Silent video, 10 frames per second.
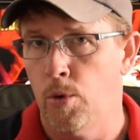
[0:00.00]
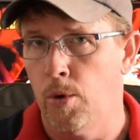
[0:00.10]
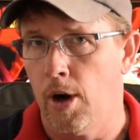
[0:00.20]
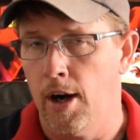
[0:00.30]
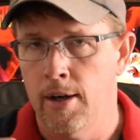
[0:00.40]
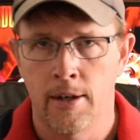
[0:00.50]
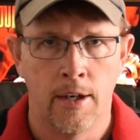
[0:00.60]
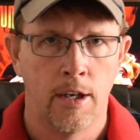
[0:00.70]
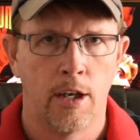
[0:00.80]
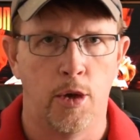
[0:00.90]
Or
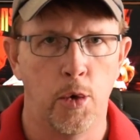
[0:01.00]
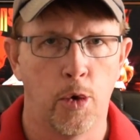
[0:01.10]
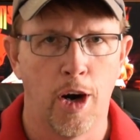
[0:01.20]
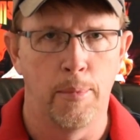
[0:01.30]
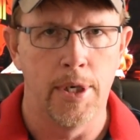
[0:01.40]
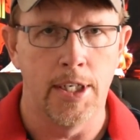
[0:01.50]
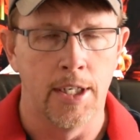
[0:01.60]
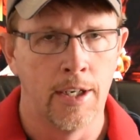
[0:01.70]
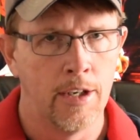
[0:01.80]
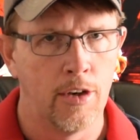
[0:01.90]

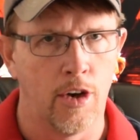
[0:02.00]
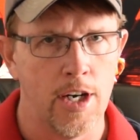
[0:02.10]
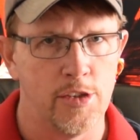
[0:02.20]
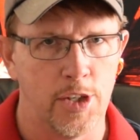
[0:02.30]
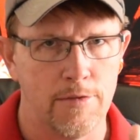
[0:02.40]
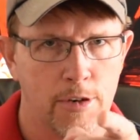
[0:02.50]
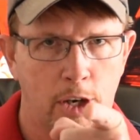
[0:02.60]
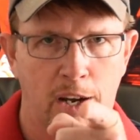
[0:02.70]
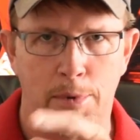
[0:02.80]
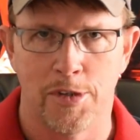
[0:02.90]
QRP, crazy
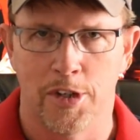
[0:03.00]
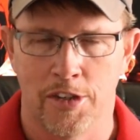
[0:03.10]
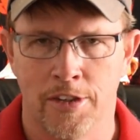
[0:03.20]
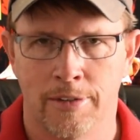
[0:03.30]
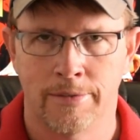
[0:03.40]
for compasses.